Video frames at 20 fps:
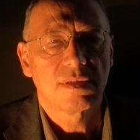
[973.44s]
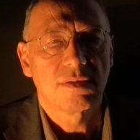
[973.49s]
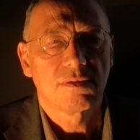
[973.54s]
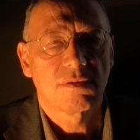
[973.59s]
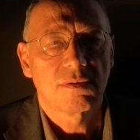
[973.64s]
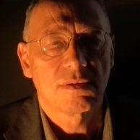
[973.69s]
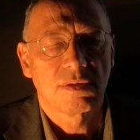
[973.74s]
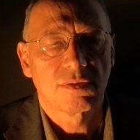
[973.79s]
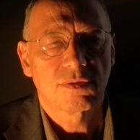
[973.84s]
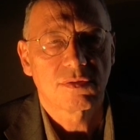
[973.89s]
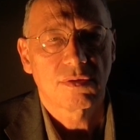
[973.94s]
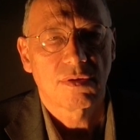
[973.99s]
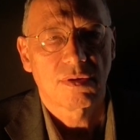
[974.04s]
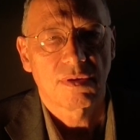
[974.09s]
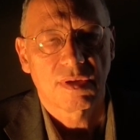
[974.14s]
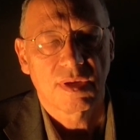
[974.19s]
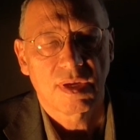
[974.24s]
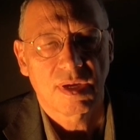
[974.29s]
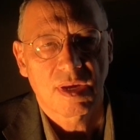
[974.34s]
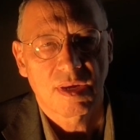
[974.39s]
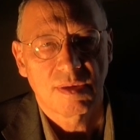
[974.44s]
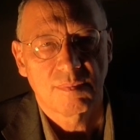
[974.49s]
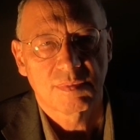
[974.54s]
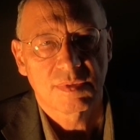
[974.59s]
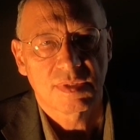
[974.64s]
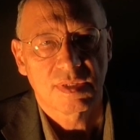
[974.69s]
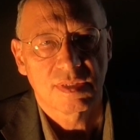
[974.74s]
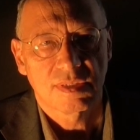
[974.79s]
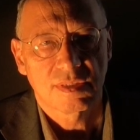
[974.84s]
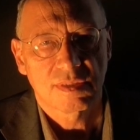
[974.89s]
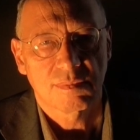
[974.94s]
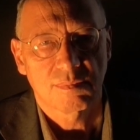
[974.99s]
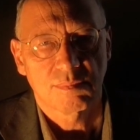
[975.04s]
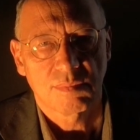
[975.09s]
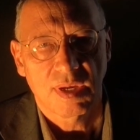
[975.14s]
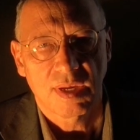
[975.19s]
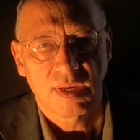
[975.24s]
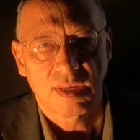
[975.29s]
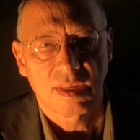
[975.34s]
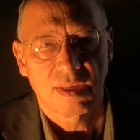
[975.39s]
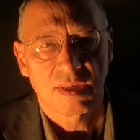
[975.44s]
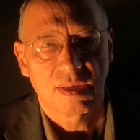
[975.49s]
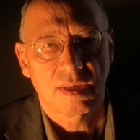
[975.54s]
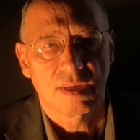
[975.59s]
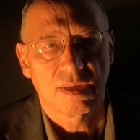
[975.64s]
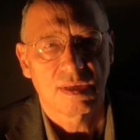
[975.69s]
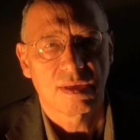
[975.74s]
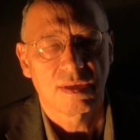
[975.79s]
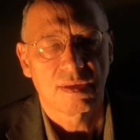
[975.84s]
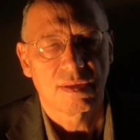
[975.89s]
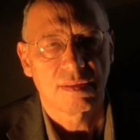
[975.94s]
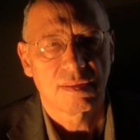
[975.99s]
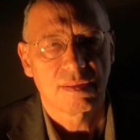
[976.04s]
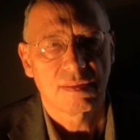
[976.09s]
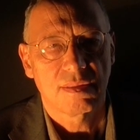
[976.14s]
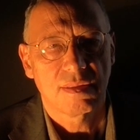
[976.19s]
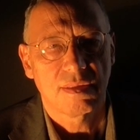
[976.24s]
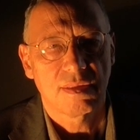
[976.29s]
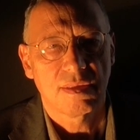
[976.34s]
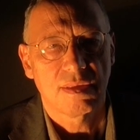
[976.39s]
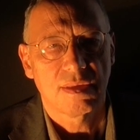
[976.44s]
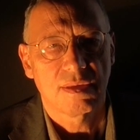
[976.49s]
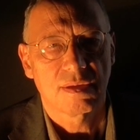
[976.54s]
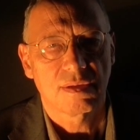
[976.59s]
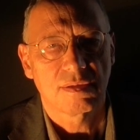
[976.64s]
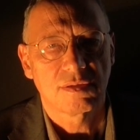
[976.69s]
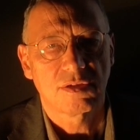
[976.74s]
during solar eclipses by the